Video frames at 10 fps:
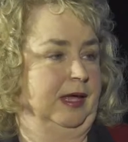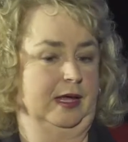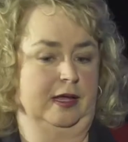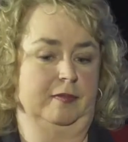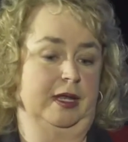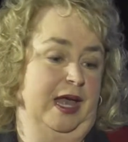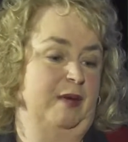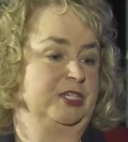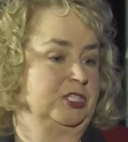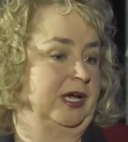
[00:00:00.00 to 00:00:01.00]
And
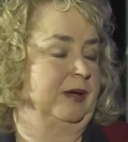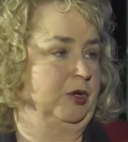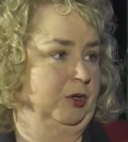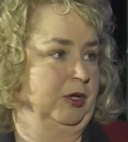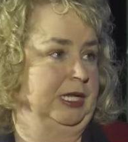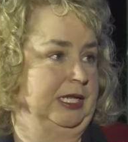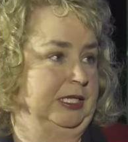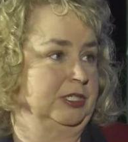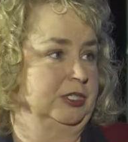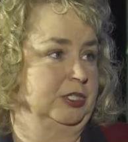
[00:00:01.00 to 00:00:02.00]
how much time are you going to
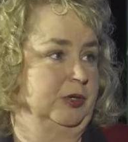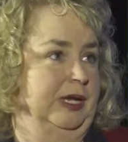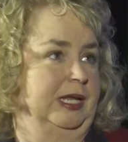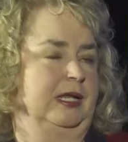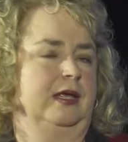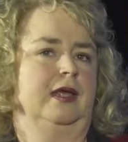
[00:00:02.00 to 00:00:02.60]
need to do it?